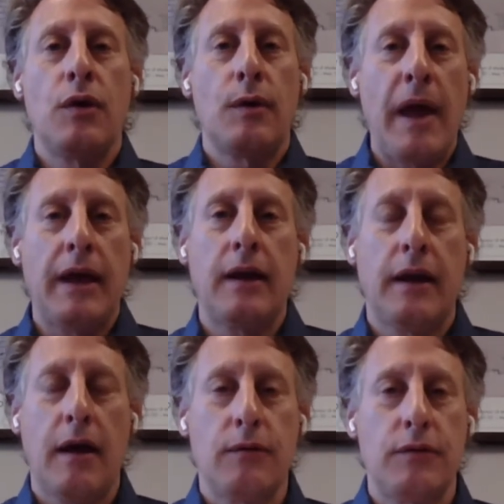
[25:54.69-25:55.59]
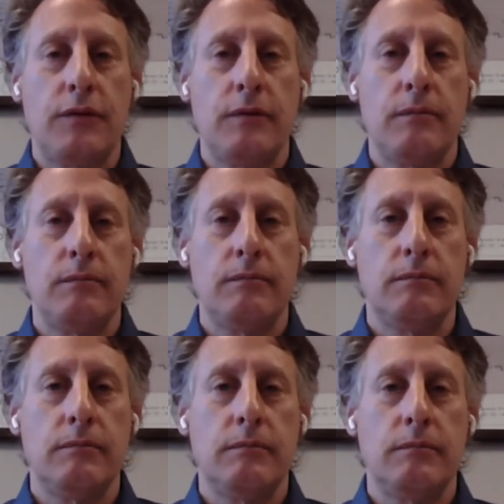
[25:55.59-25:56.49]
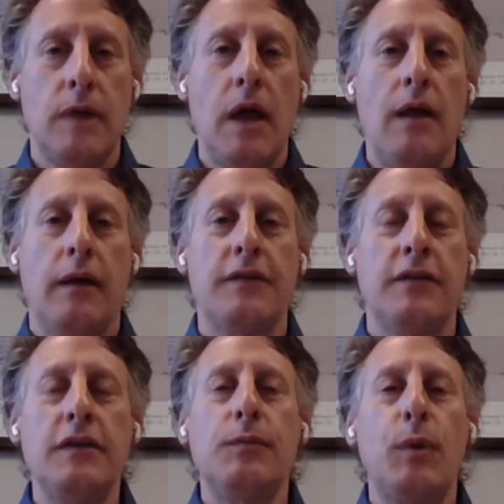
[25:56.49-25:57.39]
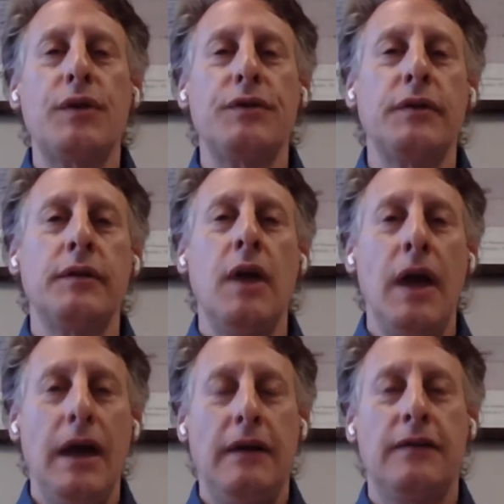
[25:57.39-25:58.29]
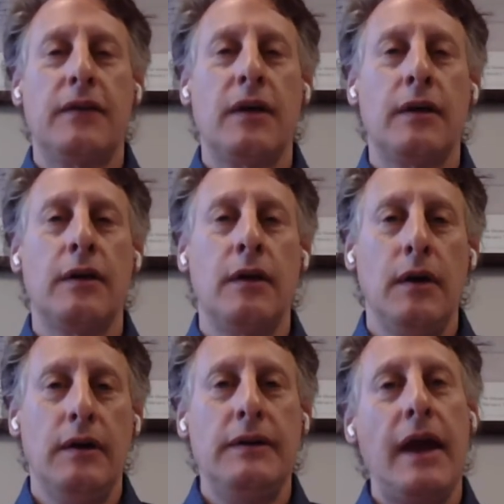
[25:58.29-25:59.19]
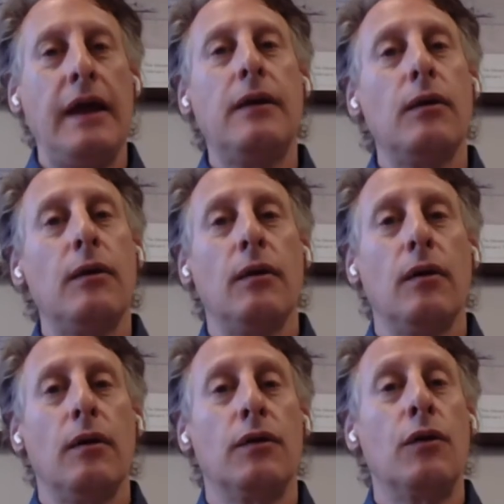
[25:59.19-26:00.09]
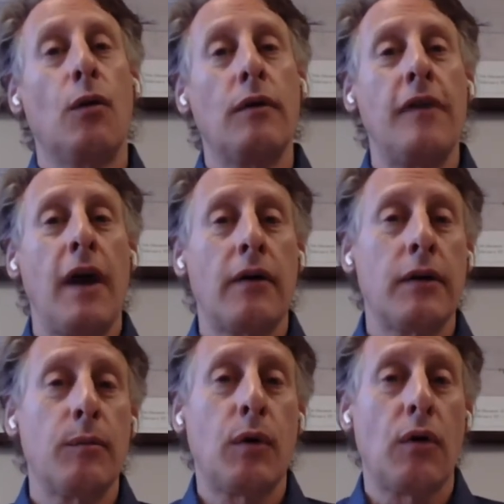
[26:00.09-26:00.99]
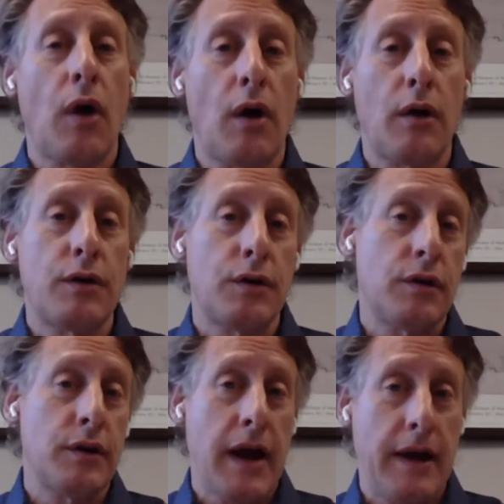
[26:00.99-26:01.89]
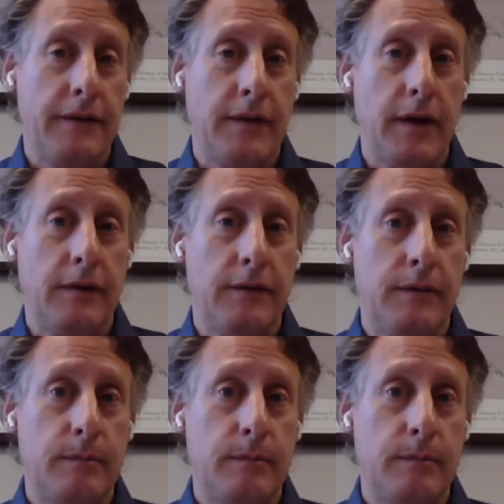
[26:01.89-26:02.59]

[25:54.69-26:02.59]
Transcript: your bank accounts, because this person is going to take your valuable hard-earned assets